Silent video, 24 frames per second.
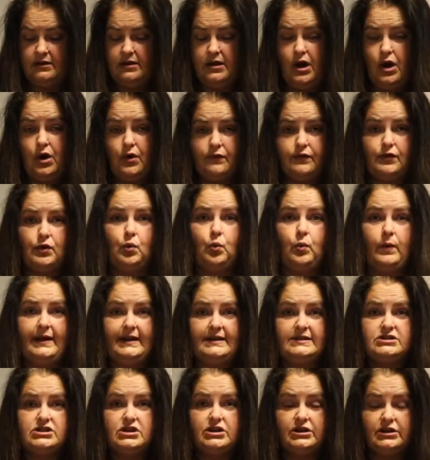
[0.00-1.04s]
over
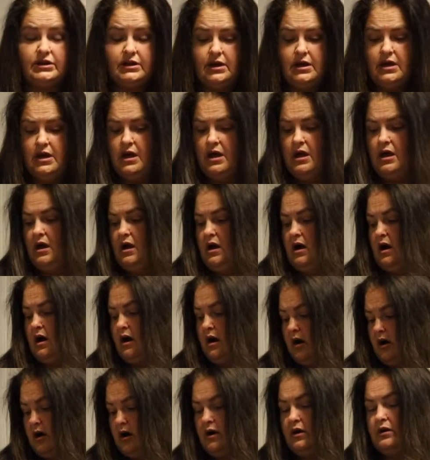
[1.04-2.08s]
winter
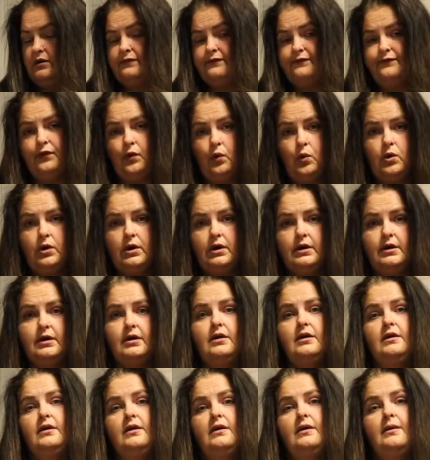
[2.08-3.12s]
are
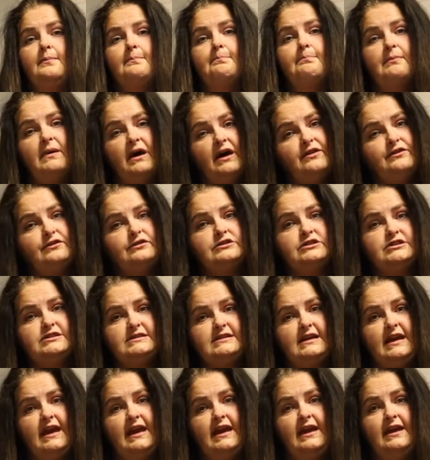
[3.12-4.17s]
for Mother's
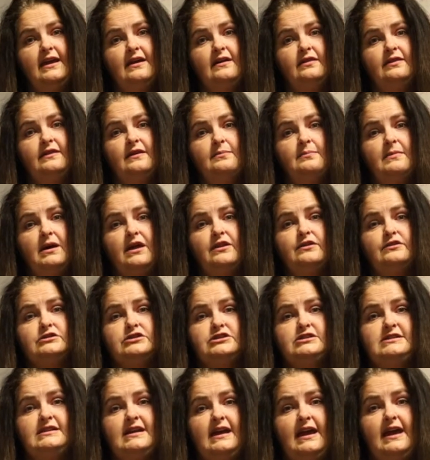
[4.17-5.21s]
Day, the
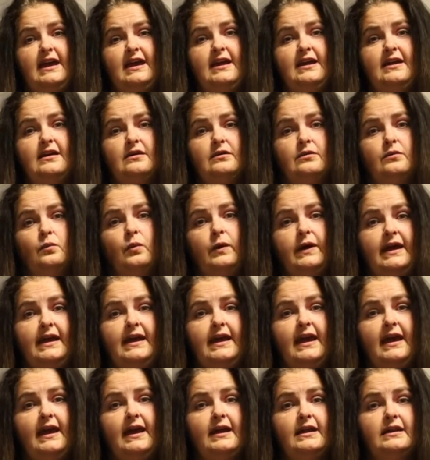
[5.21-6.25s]
Mother's Day
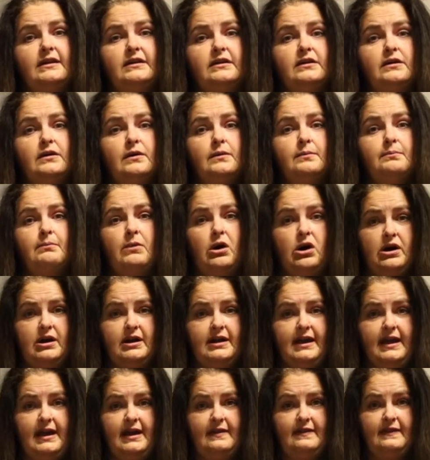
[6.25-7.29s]
weekend
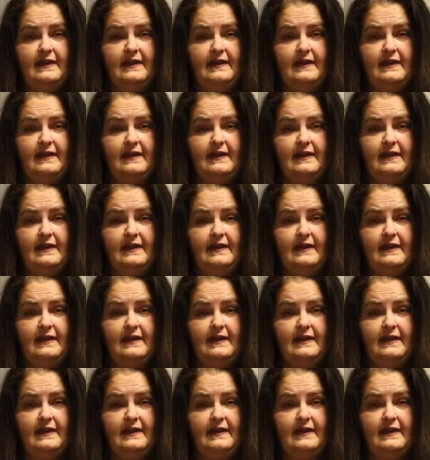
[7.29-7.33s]
market.